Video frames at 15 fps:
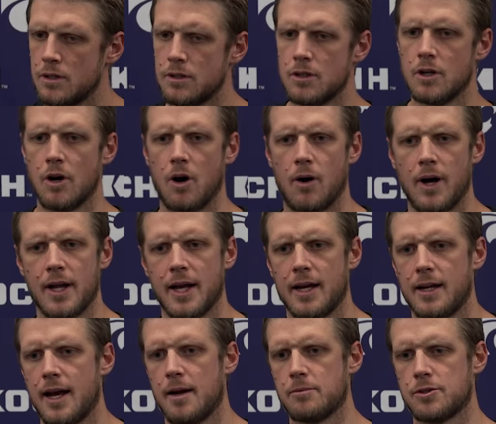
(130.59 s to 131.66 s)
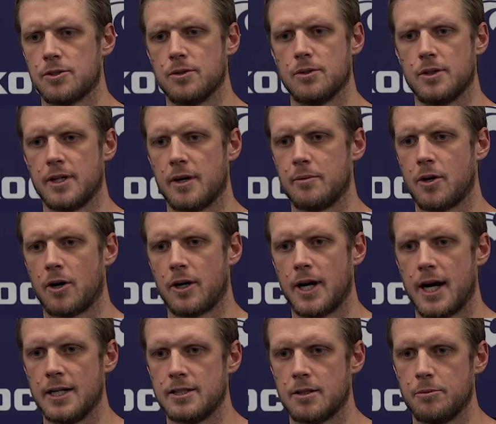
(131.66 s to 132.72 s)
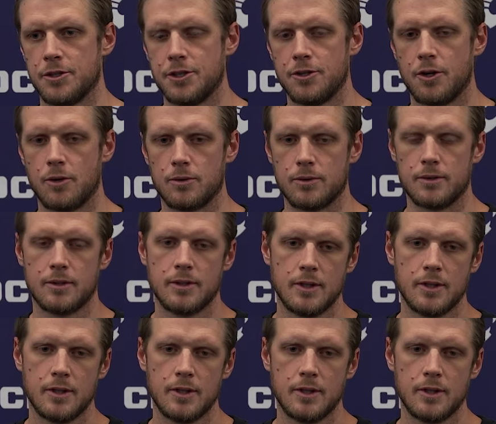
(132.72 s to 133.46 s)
No, I, I absolutely. I mean, our guys. I mean, you don't